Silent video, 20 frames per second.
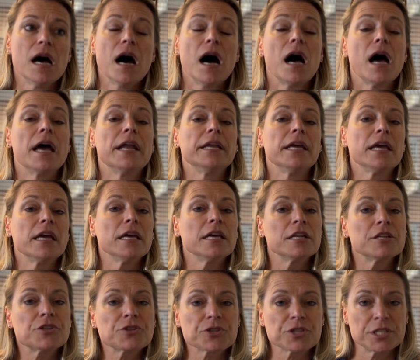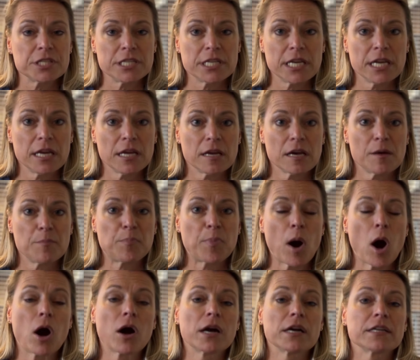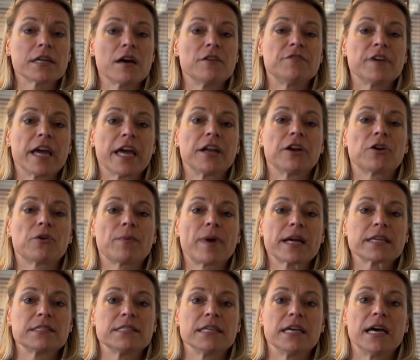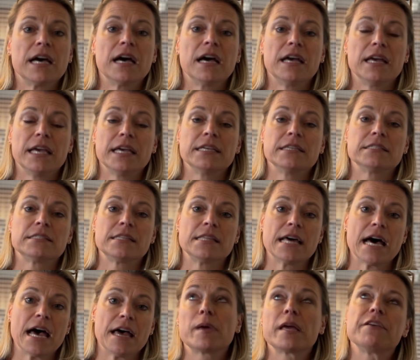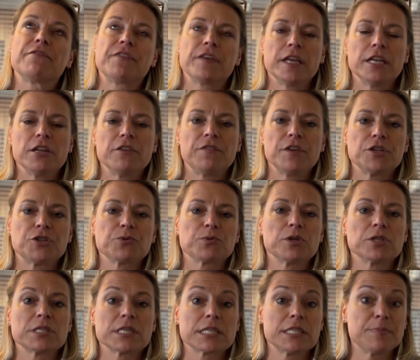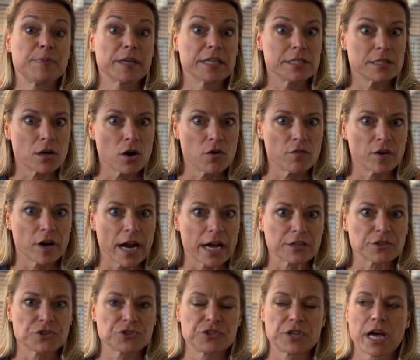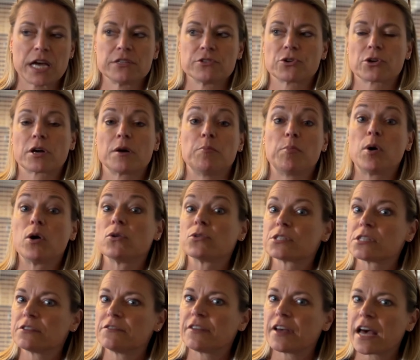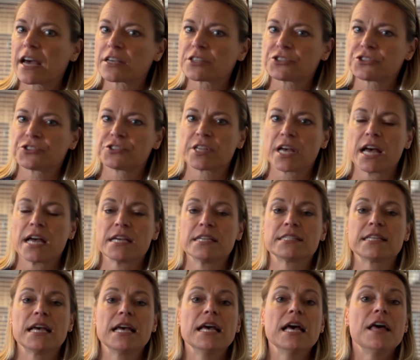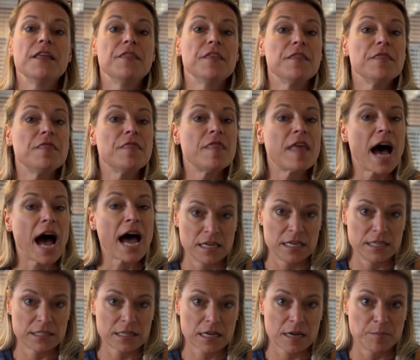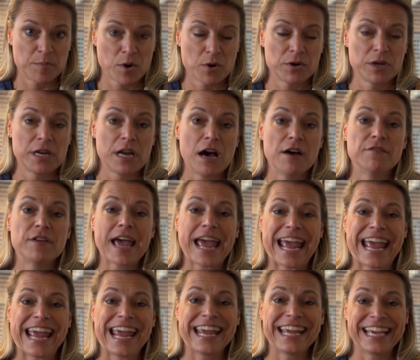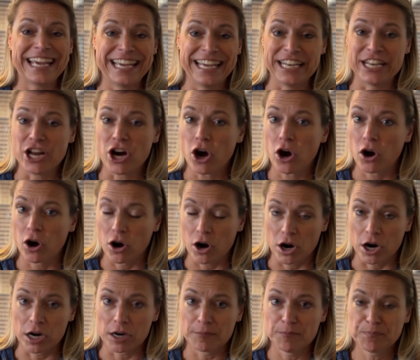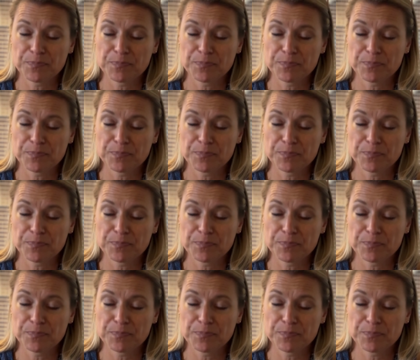An interesting part of anorexia is that if individuals experience overexercise or compulsive exercise, then that is a component of ANR.